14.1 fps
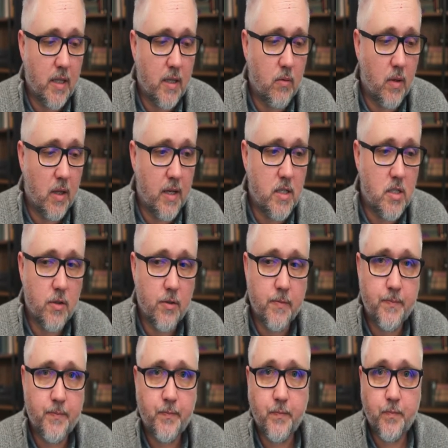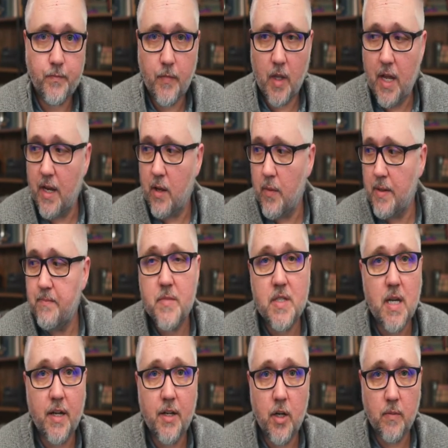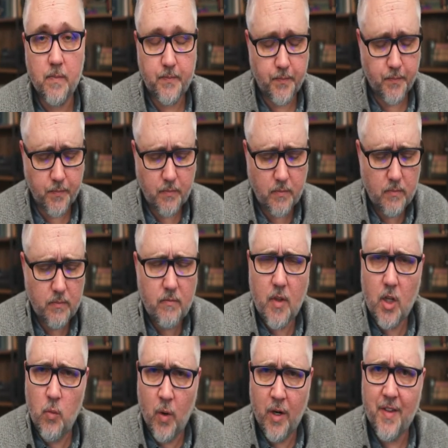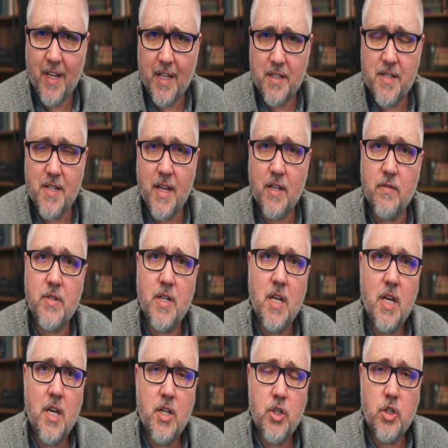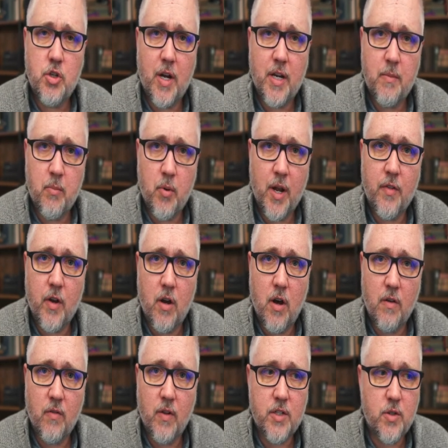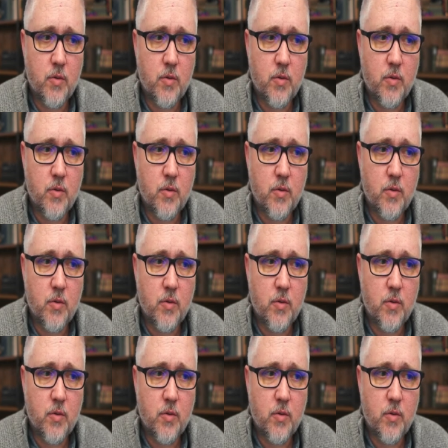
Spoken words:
relate to. Anyway, side note. One of the incentives to try to bring the conflict to a